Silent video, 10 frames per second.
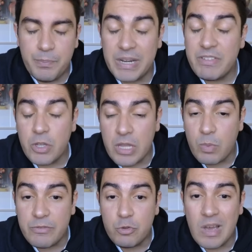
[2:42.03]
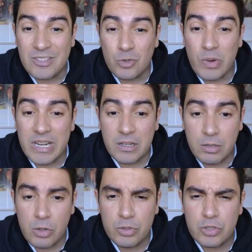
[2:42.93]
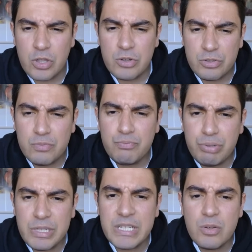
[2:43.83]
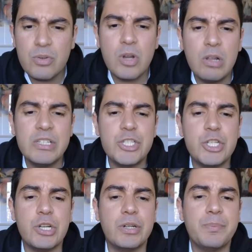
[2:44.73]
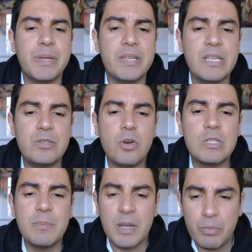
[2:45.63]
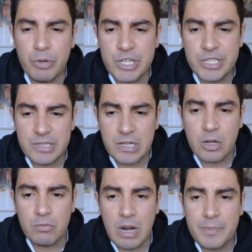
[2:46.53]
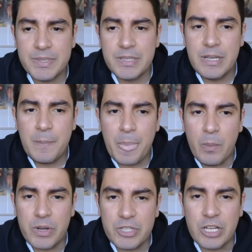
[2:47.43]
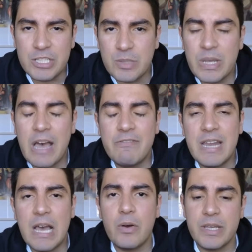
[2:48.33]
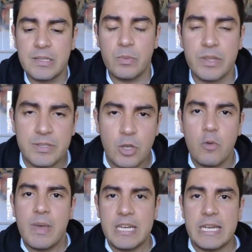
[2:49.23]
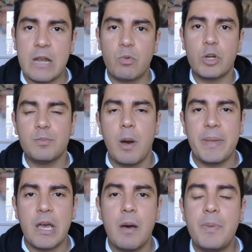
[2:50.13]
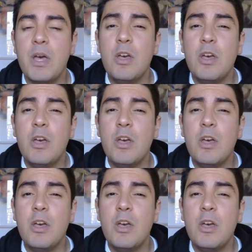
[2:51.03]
Even though that Wave 2 has already closed, there's some pretty good knowledge here because it talks about bridges and on-ramps. One of the challenges that we have now is that with so many networks popping up,